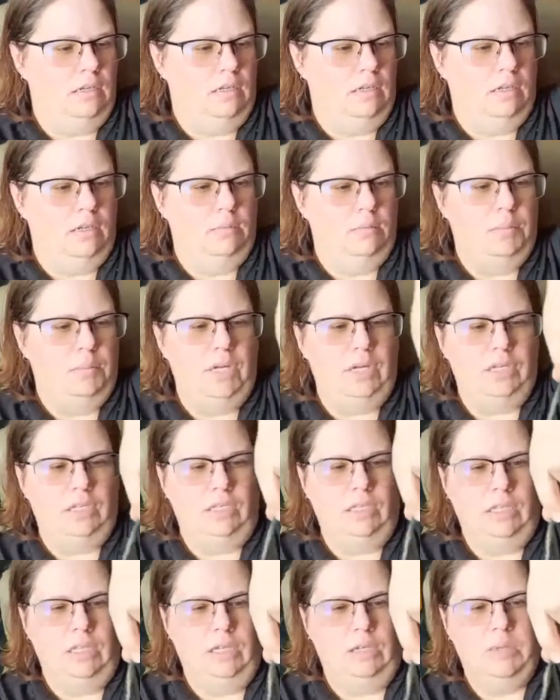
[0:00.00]
Putting a
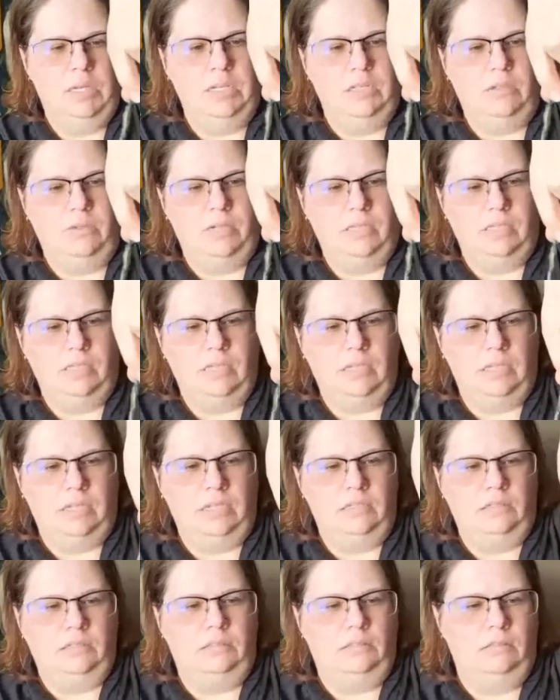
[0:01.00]
little bit of twist in it
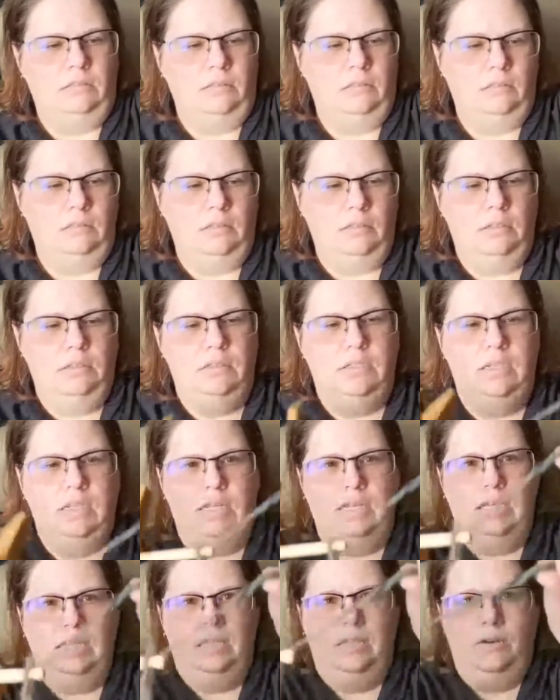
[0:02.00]
to
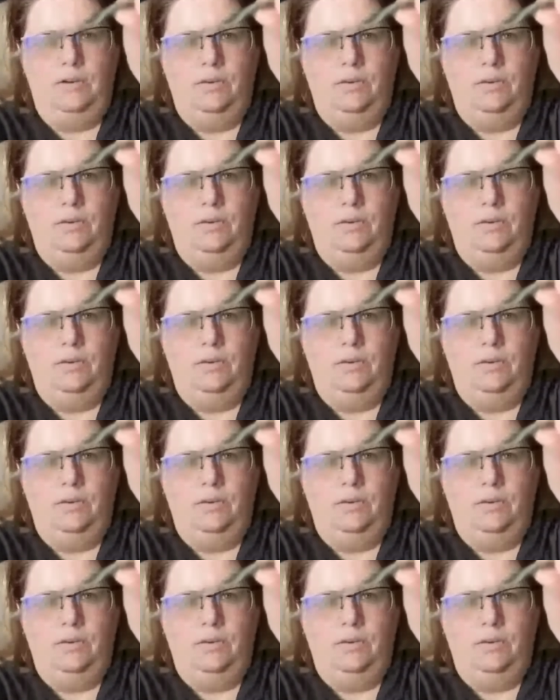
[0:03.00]
get those